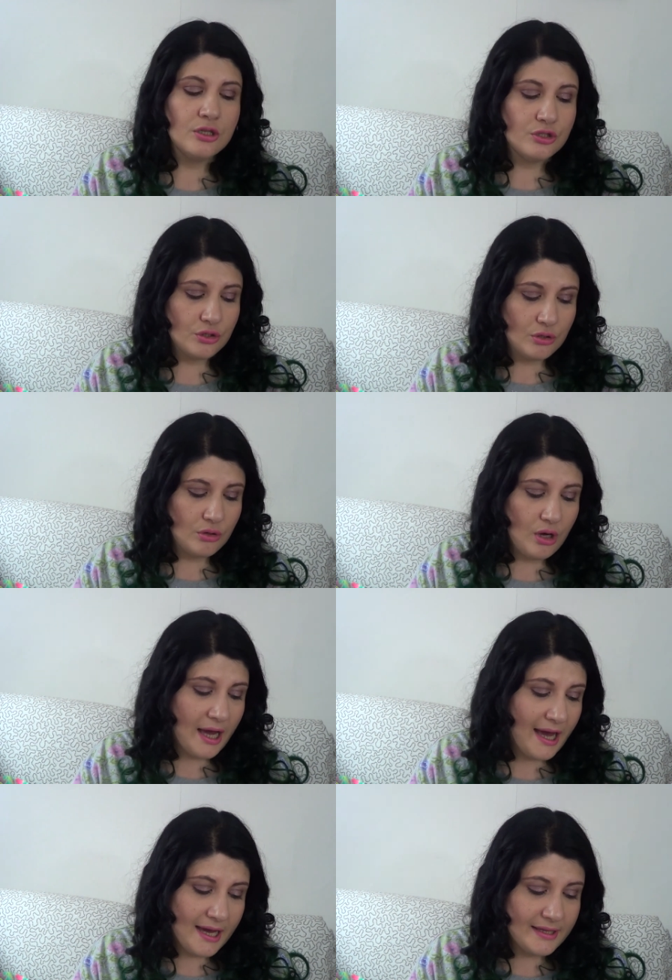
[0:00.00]
So
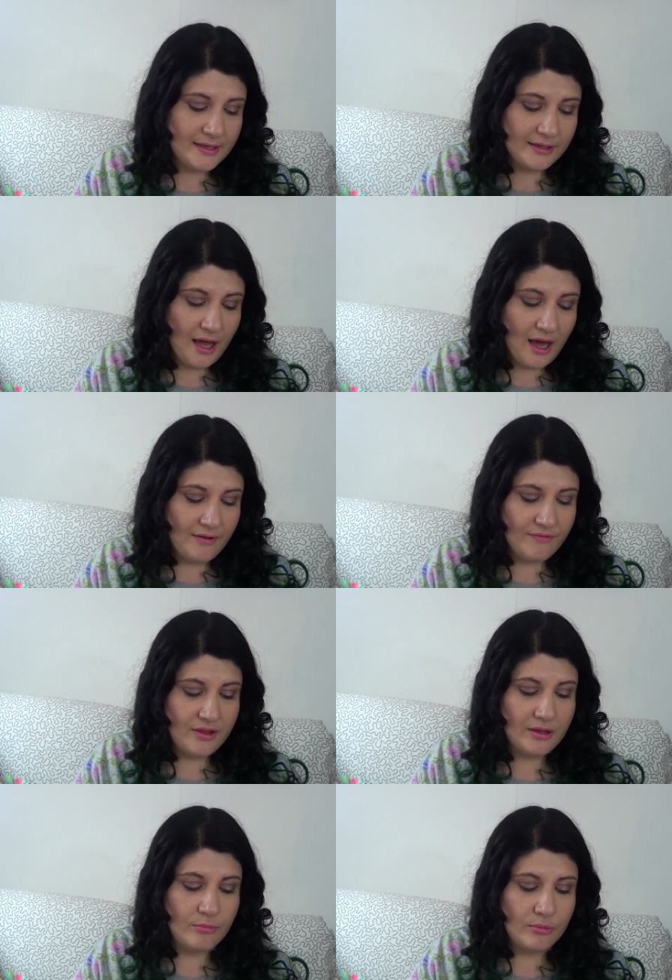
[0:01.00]
I didn't have
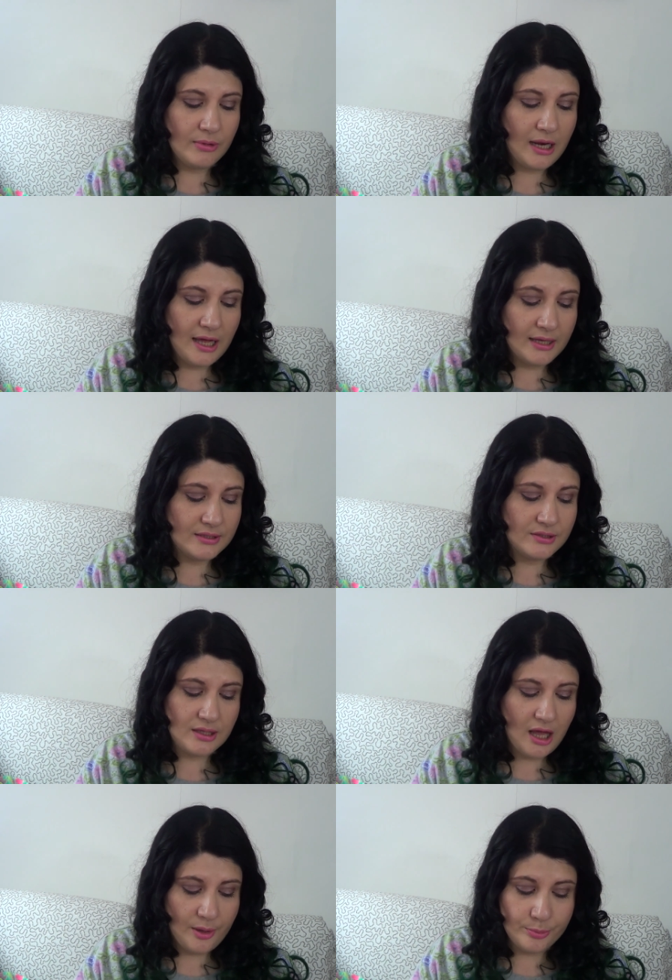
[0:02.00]
them last
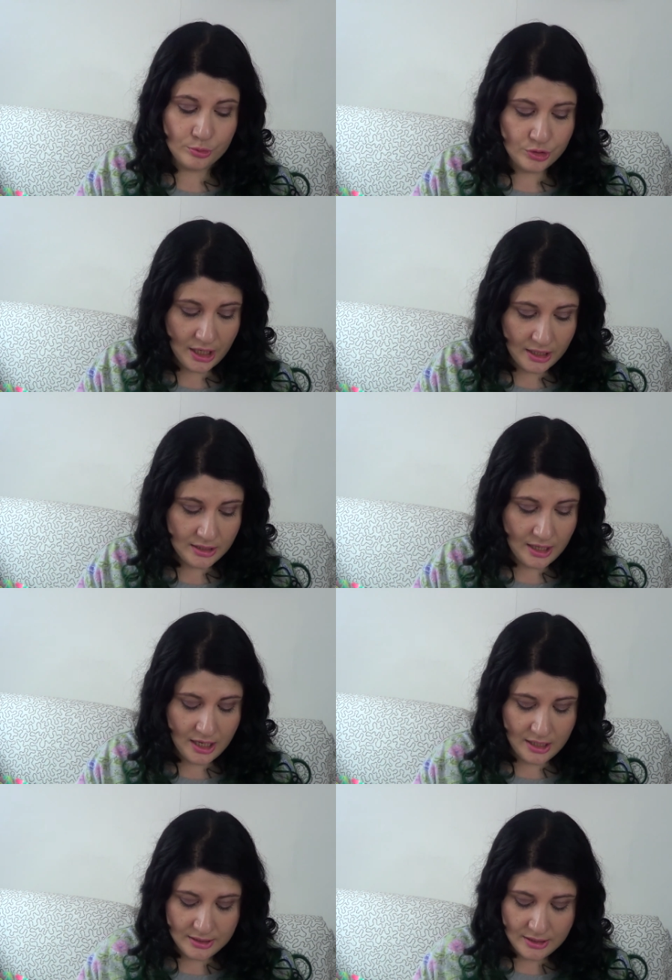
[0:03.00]
up to 10
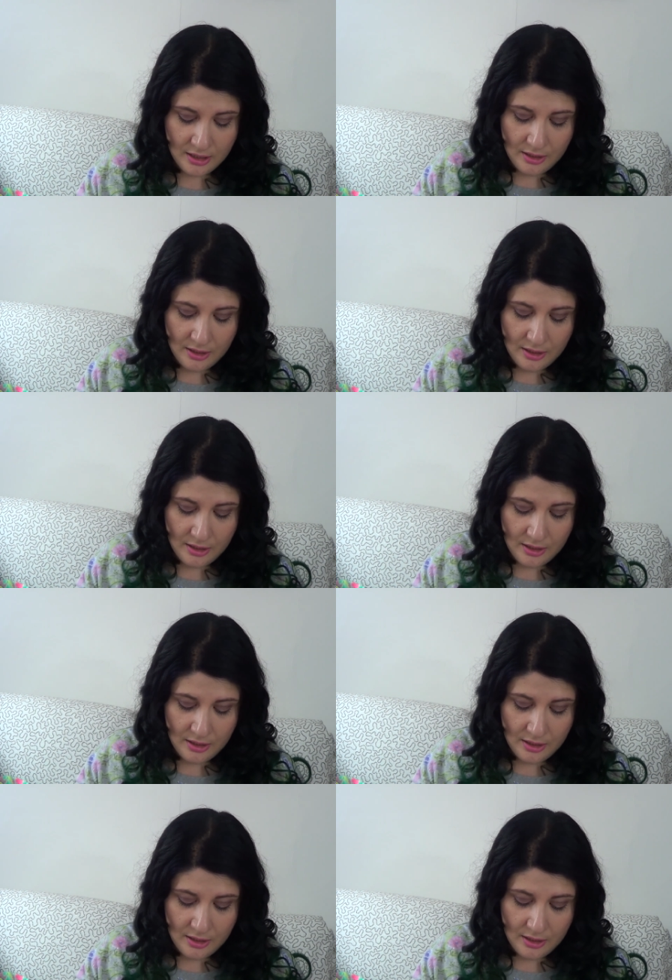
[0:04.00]
days,